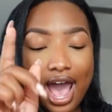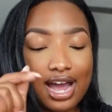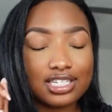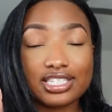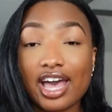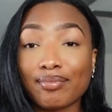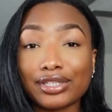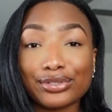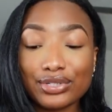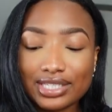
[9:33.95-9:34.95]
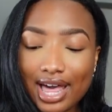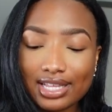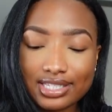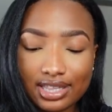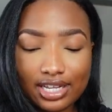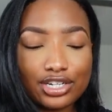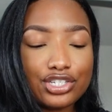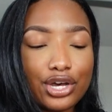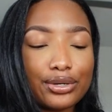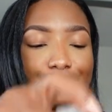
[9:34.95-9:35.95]
I just have my little stylus in there.
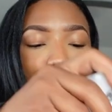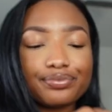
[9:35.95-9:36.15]
So